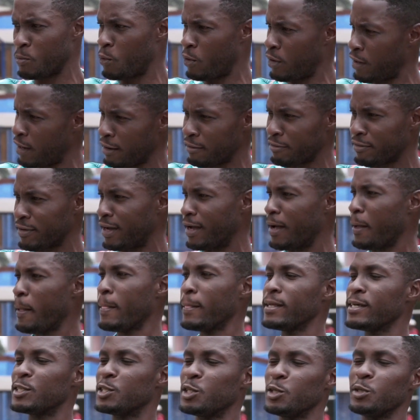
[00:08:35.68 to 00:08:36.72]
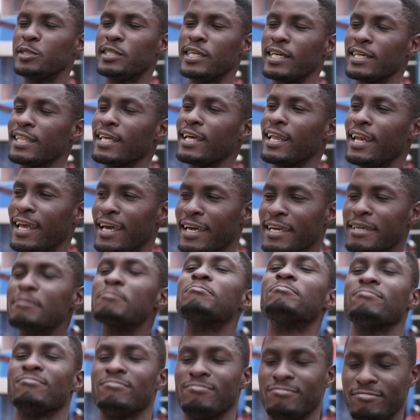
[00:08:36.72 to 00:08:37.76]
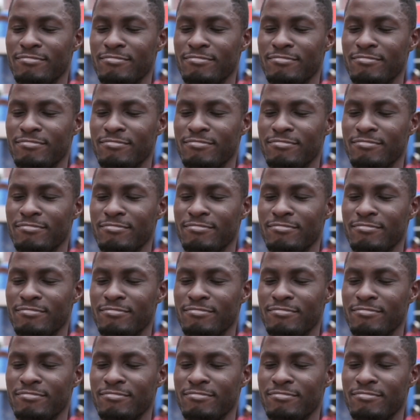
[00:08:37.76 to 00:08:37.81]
yeah. from wherever. Do you take that like,